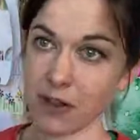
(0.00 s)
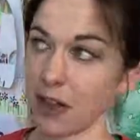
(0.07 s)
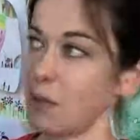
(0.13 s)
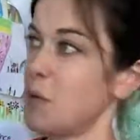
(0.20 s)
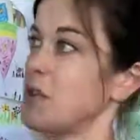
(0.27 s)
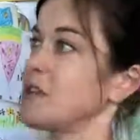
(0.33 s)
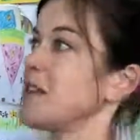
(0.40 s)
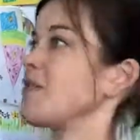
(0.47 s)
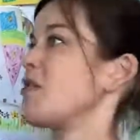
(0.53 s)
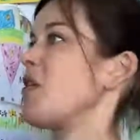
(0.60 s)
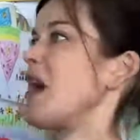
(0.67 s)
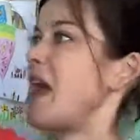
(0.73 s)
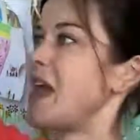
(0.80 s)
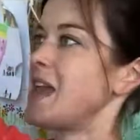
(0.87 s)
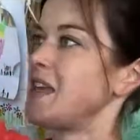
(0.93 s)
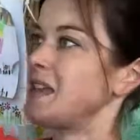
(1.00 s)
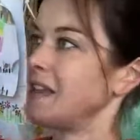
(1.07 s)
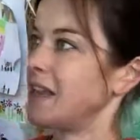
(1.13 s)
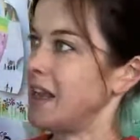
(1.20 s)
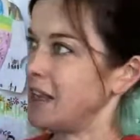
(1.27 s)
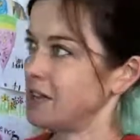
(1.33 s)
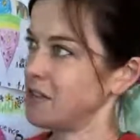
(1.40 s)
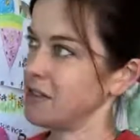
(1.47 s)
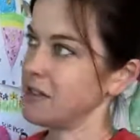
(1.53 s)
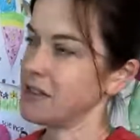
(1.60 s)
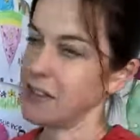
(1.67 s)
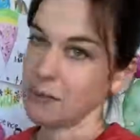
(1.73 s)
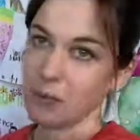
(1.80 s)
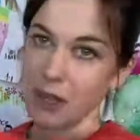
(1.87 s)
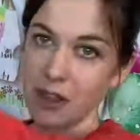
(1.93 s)
And once I've got 8 electrons
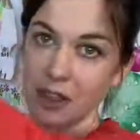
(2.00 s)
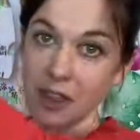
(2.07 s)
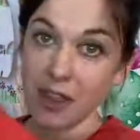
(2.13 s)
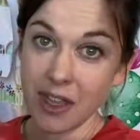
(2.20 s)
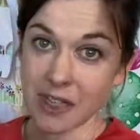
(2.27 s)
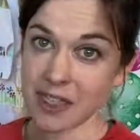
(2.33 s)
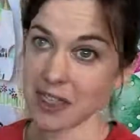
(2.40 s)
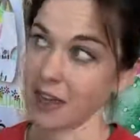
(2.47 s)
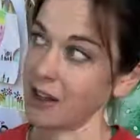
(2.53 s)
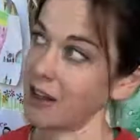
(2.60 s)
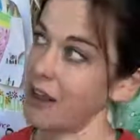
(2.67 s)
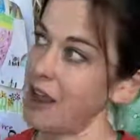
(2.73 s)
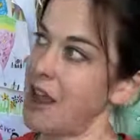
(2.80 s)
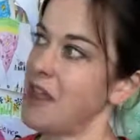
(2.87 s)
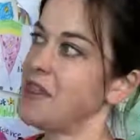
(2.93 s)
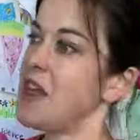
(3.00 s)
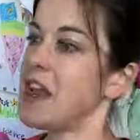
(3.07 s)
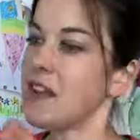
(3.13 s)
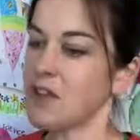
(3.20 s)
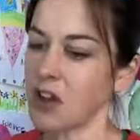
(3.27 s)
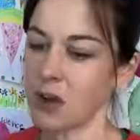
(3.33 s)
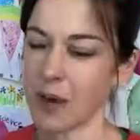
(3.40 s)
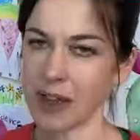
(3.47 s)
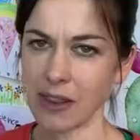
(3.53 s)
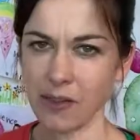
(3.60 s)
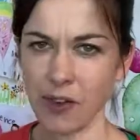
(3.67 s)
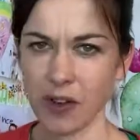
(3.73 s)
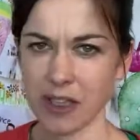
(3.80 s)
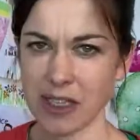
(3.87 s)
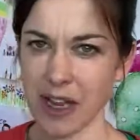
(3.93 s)
in my third shell, then I've got to add the
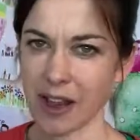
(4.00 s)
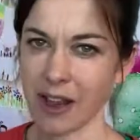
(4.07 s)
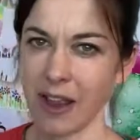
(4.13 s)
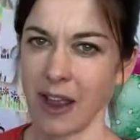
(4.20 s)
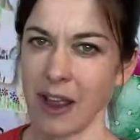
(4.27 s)
fourth shell.